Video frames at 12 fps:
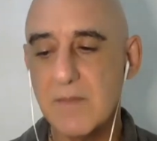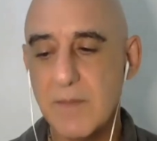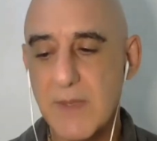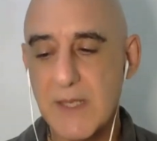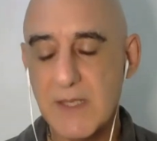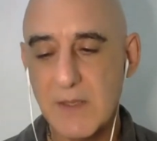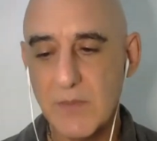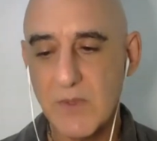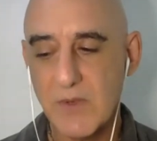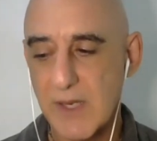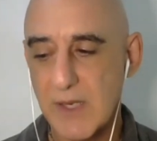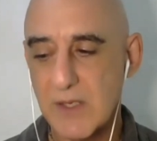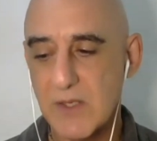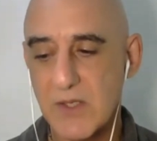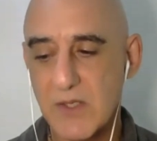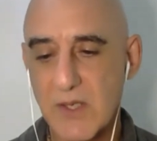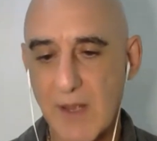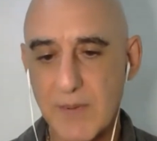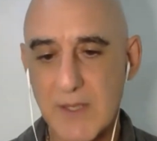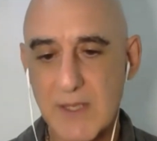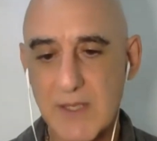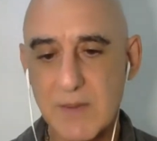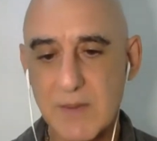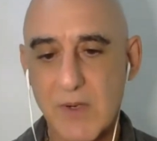medium grade
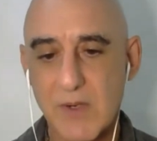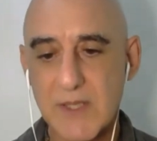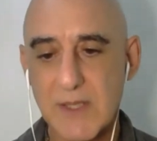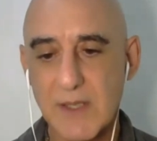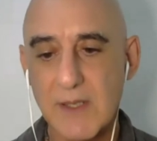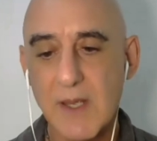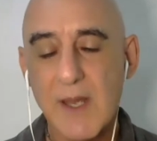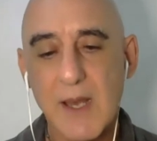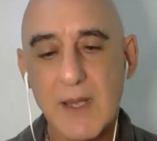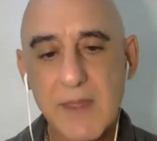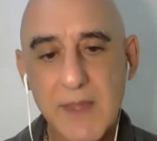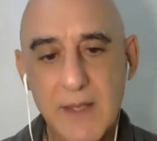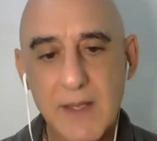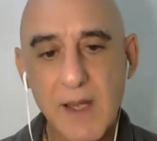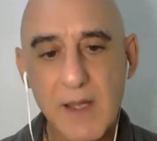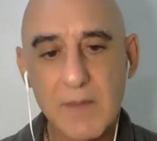Japanese Moxa, and I think